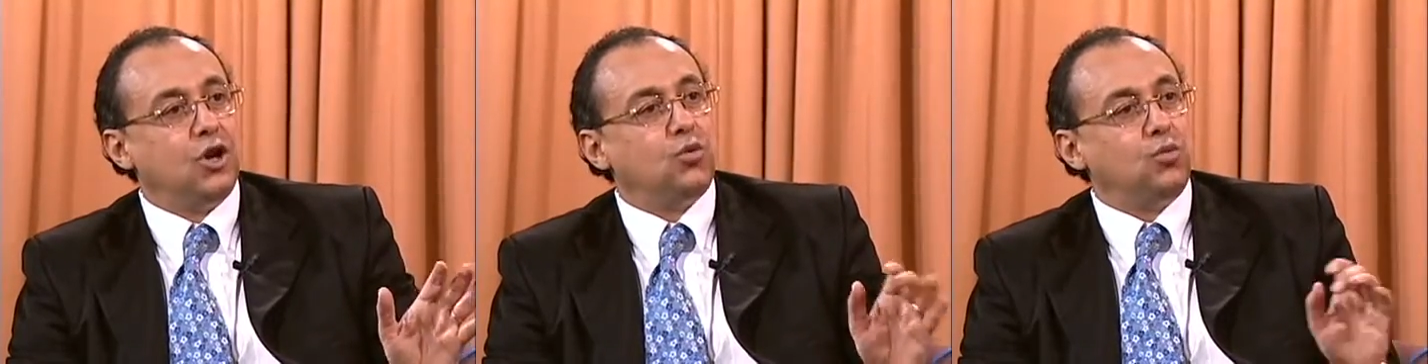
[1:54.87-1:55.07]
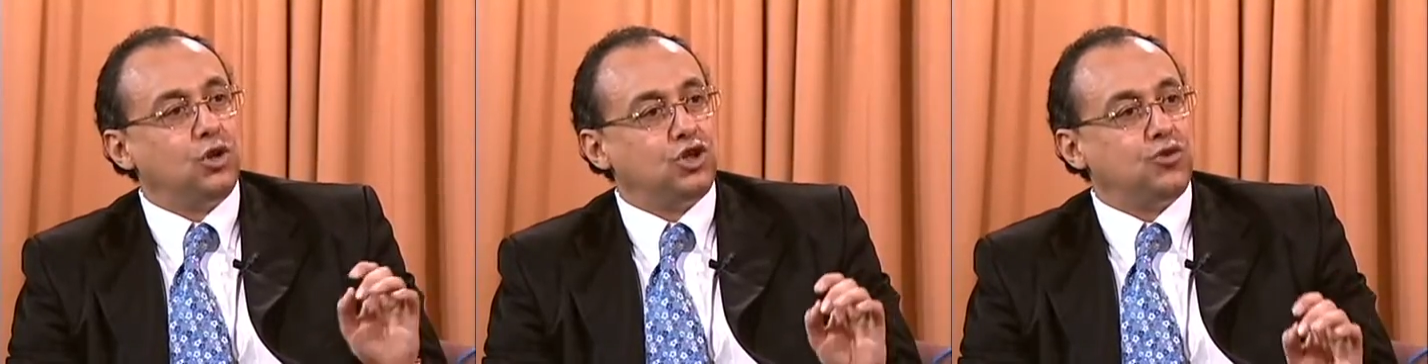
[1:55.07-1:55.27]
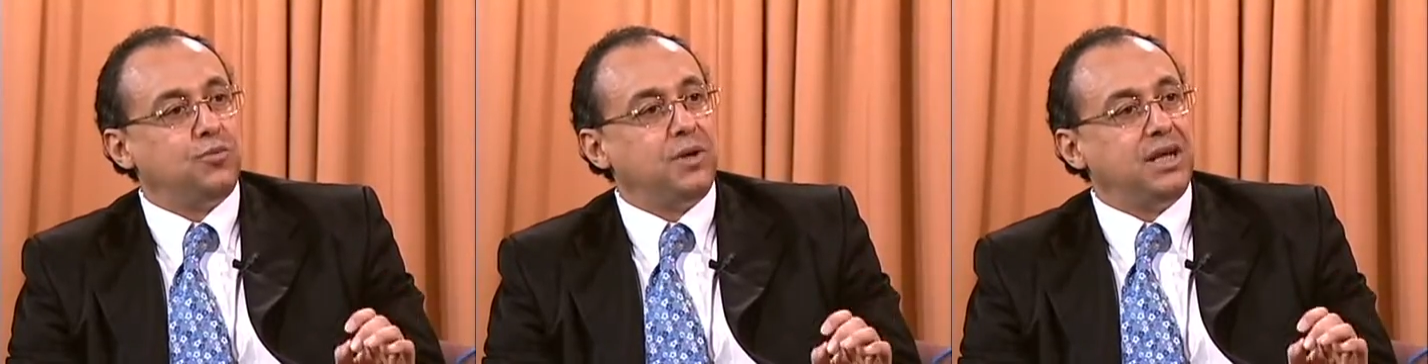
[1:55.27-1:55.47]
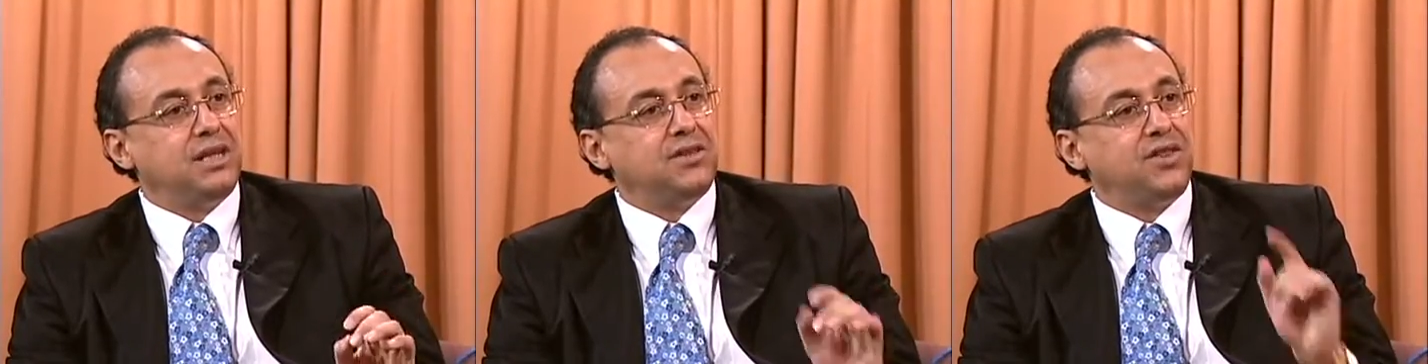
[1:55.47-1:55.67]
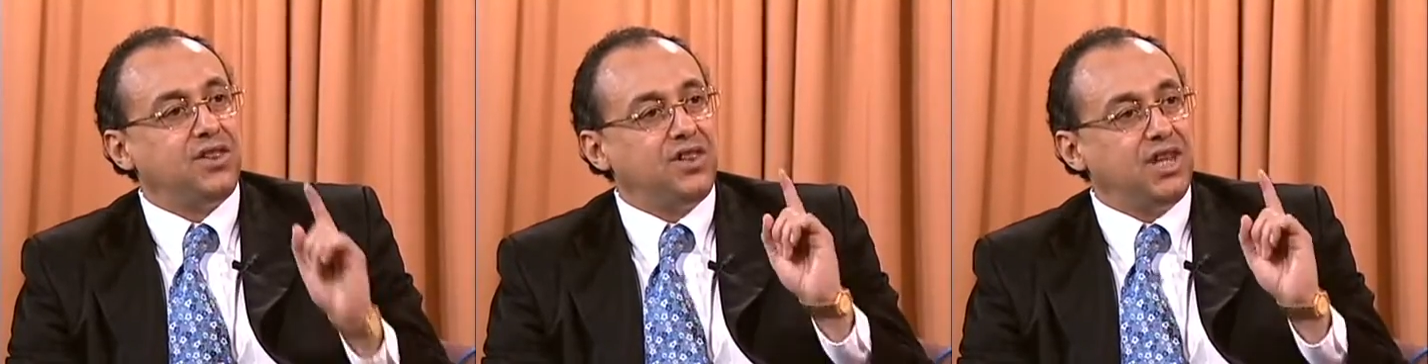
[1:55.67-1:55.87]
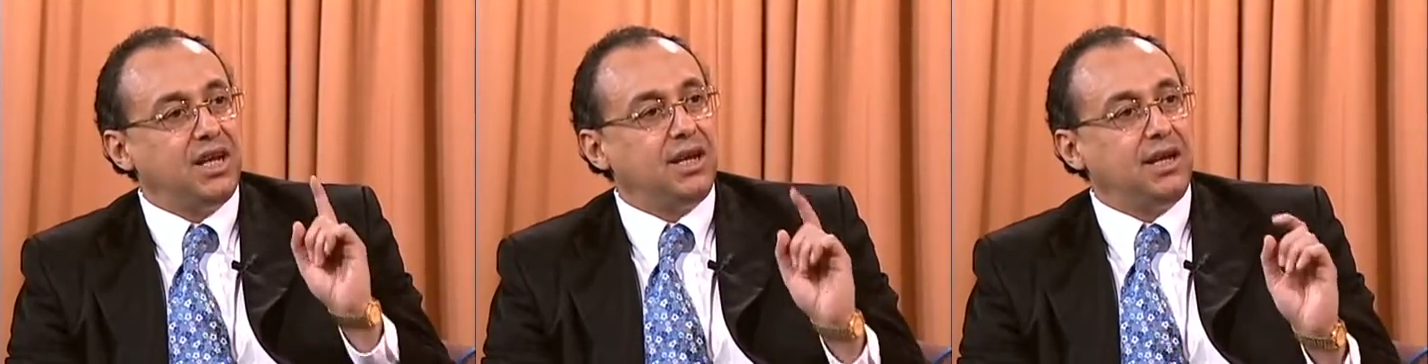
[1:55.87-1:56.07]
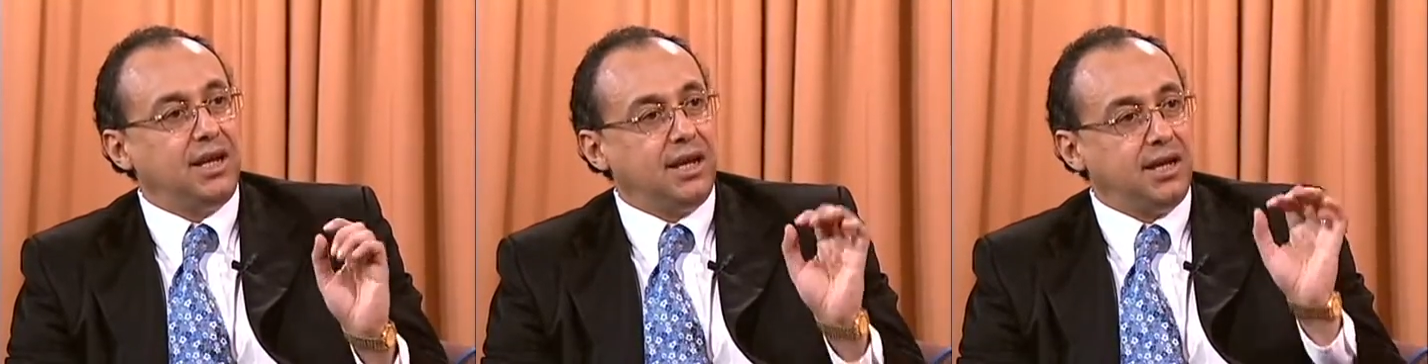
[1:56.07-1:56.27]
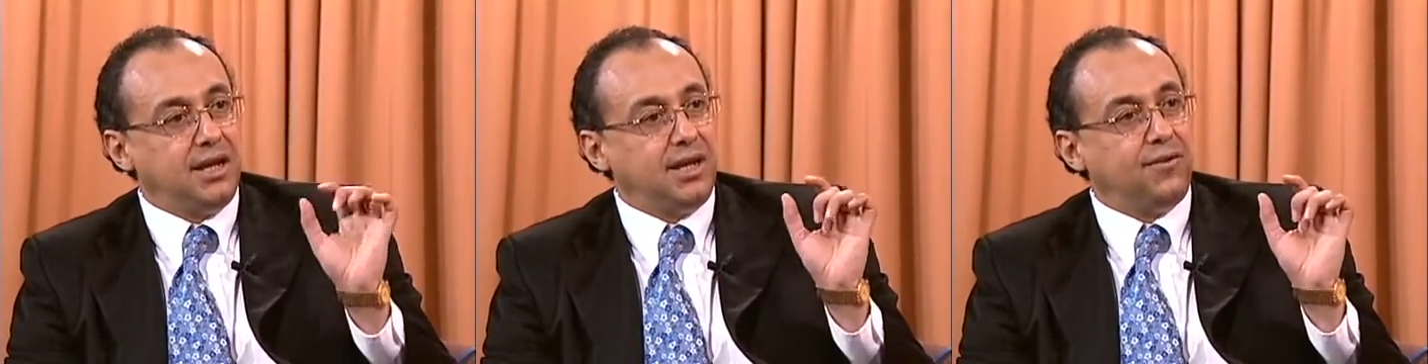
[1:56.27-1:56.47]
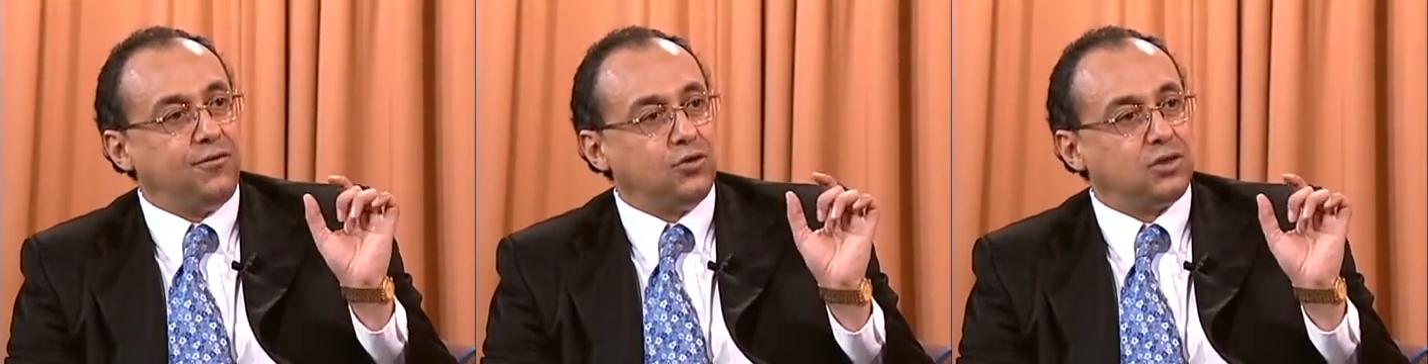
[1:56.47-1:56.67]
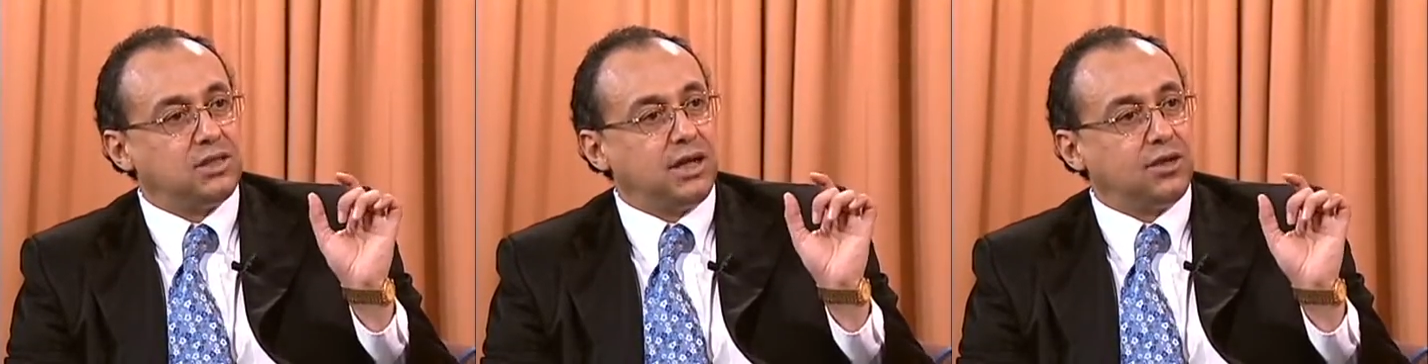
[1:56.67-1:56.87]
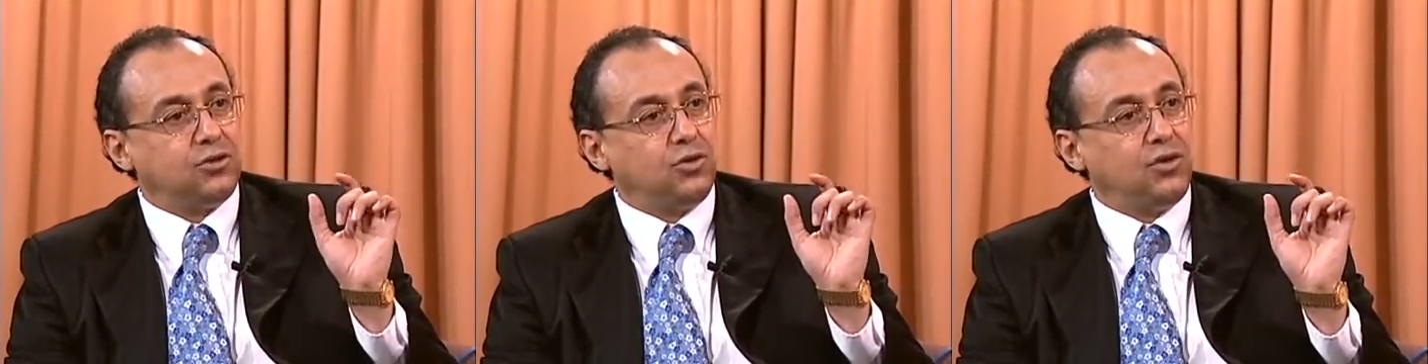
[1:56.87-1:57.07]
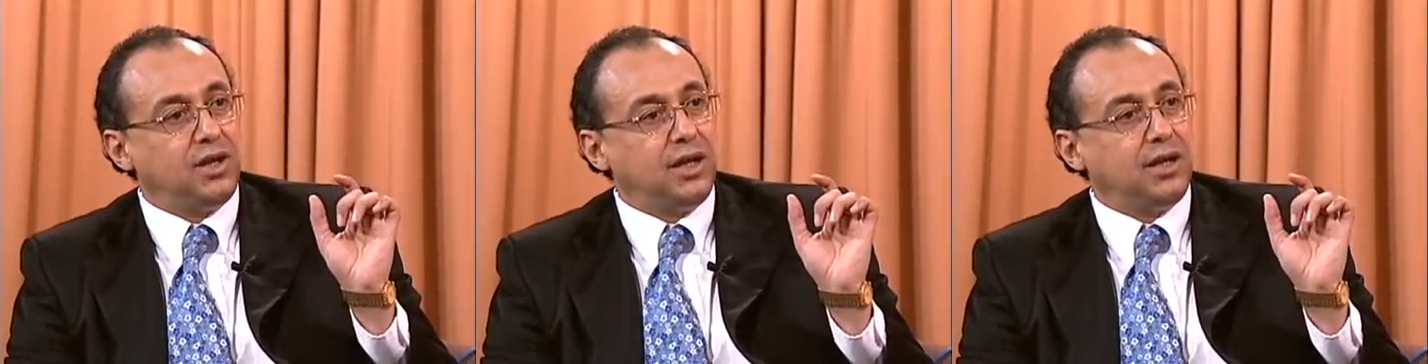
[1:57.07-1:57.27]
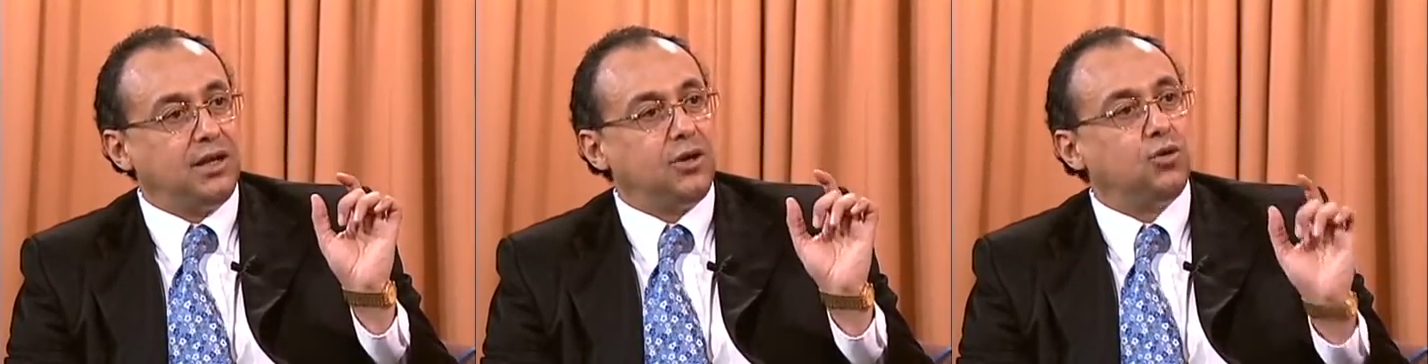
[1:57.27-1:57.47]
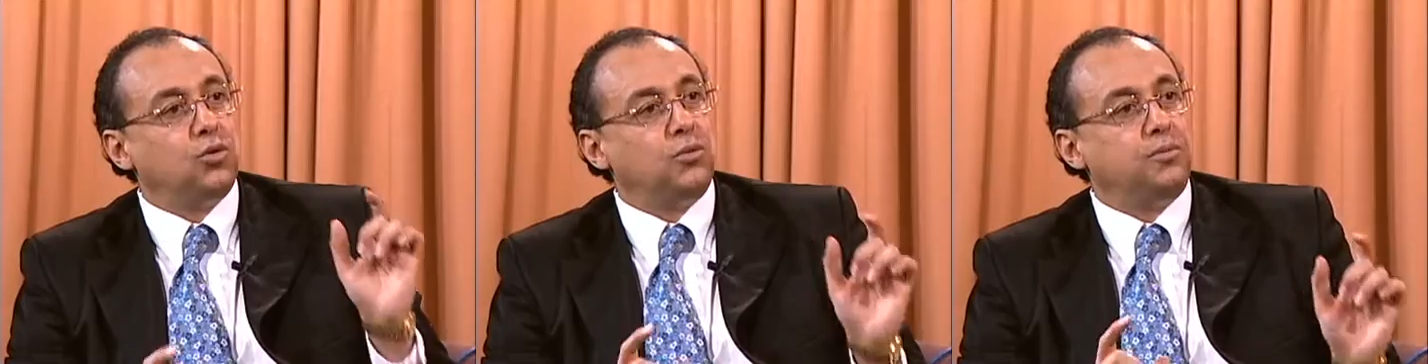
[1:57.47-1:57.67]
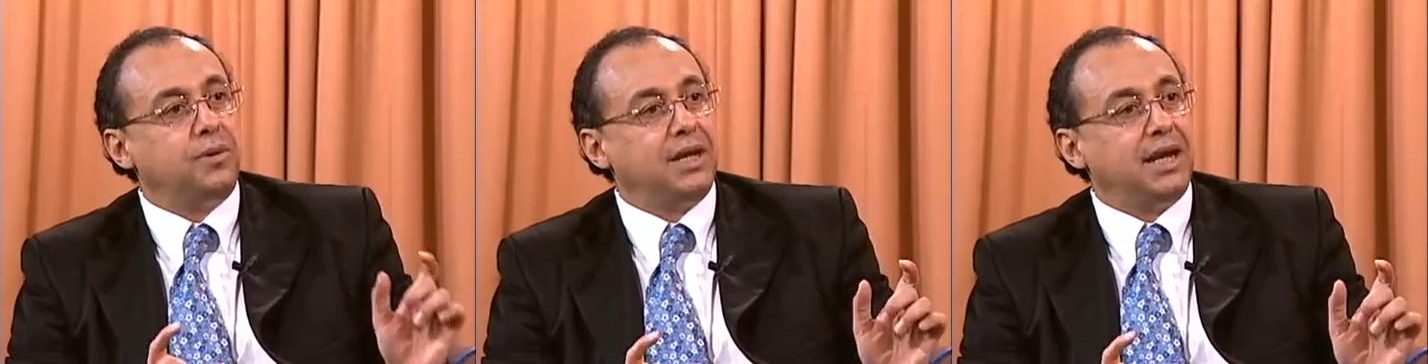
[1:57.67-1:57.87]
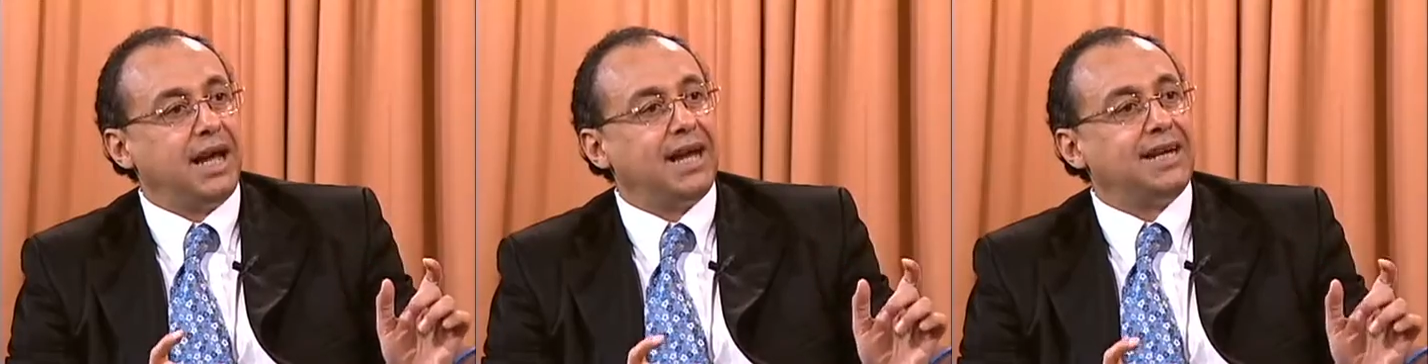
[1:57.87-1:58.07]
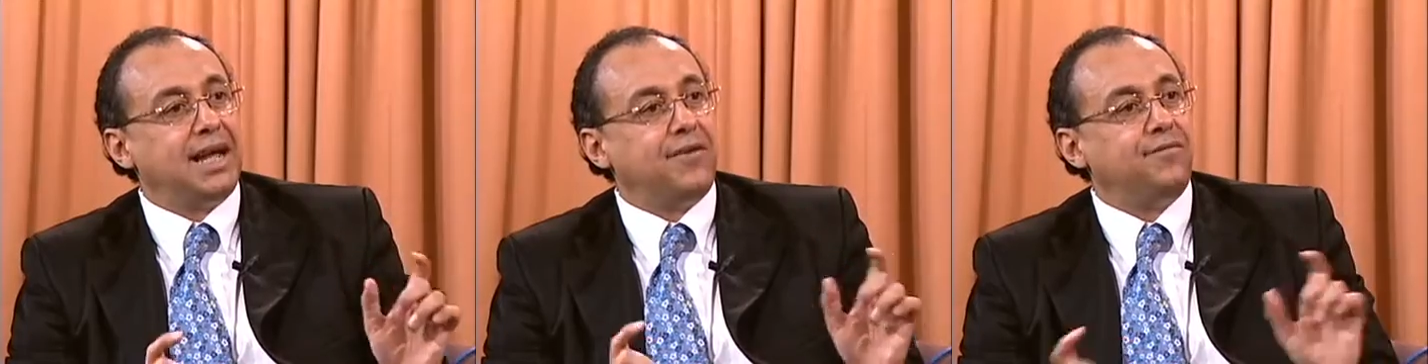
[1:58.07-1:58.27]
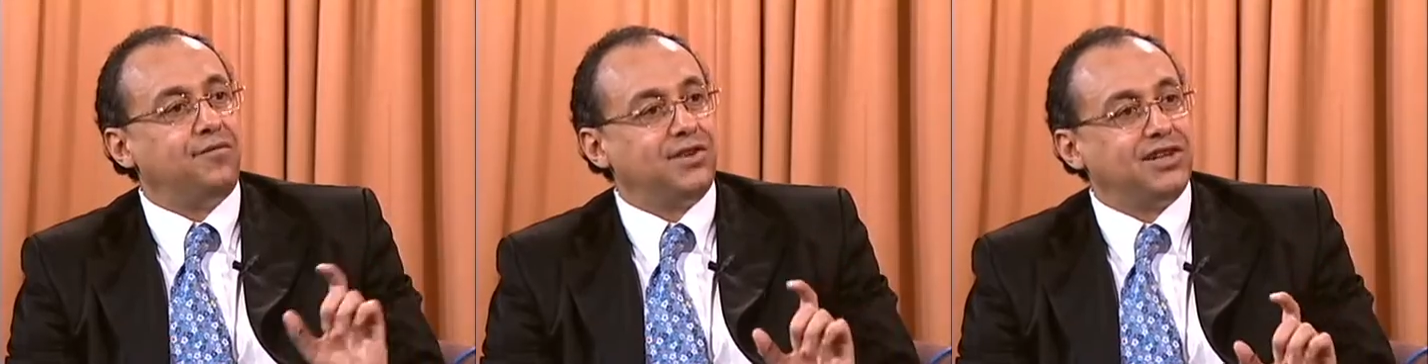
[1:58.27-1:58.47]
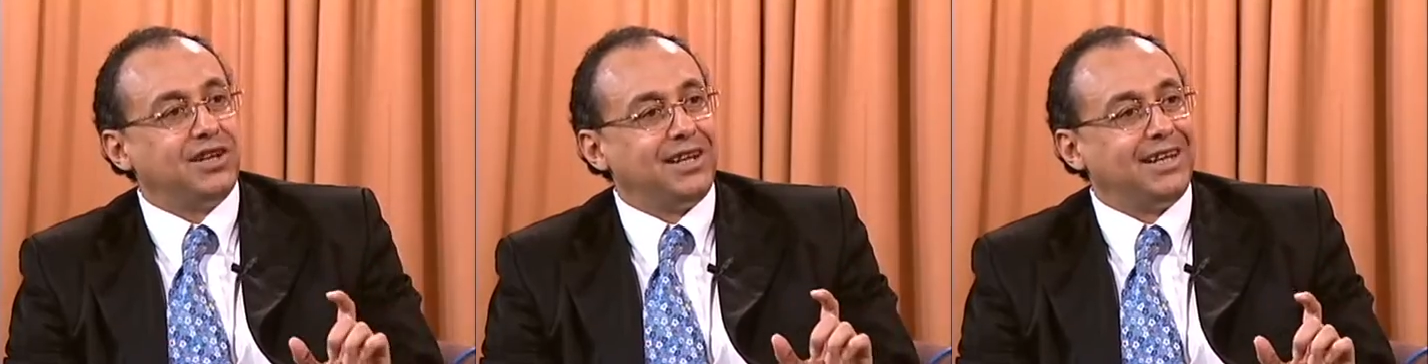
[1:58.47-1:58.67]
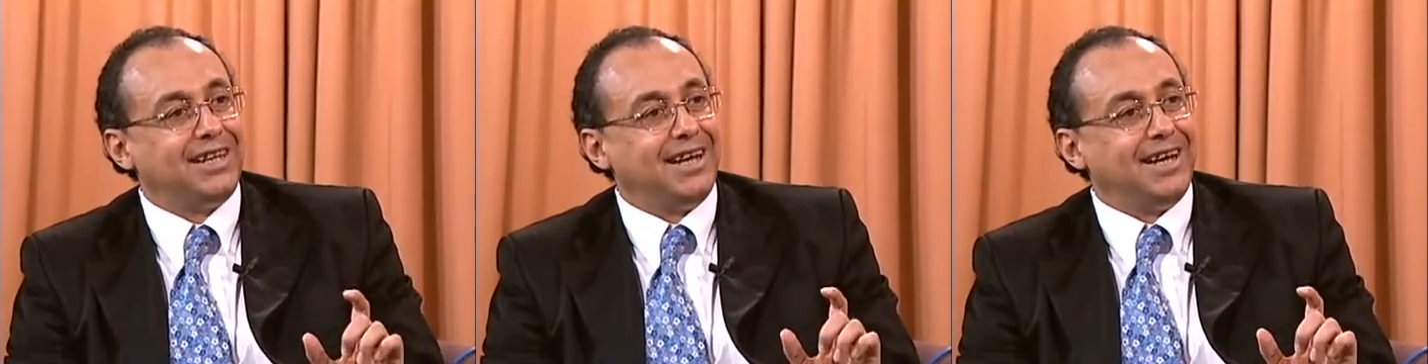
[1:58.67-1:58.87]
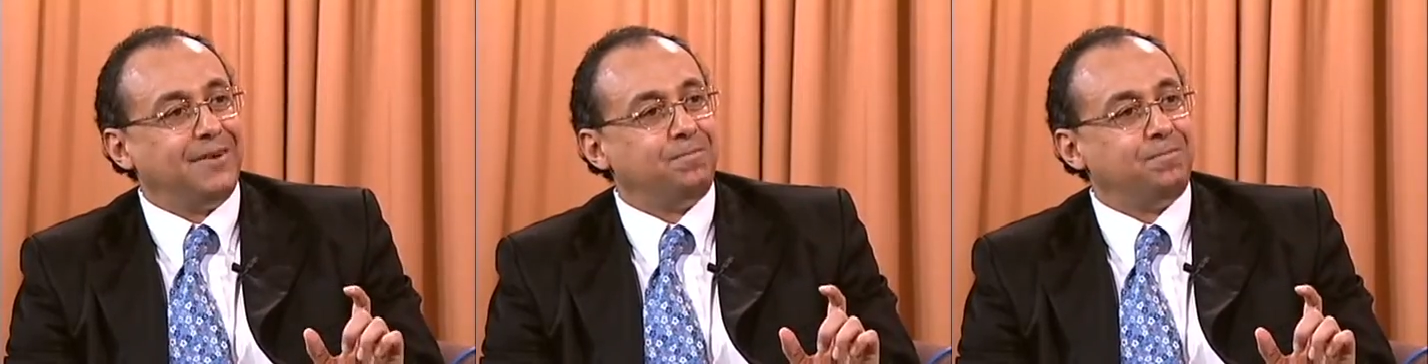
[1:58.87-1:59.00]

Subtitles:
which means thinking, if you start to think, you will be an infidel.